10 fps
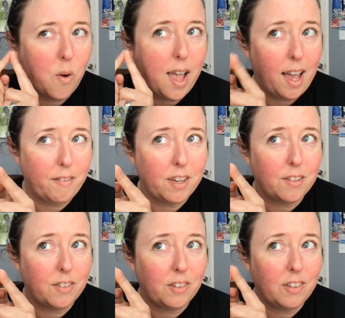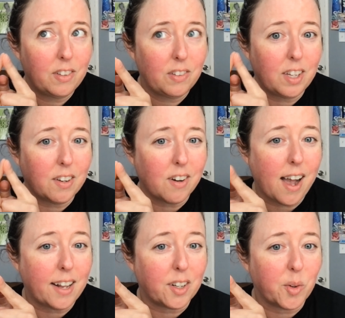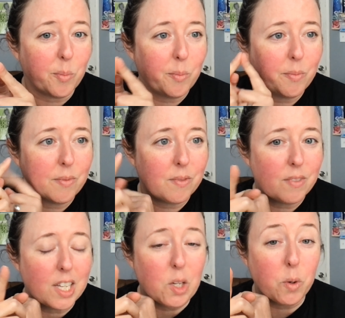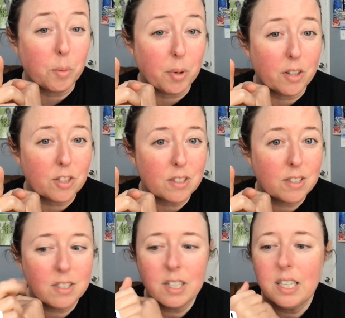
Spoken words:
Heaviest single item that you could purchase.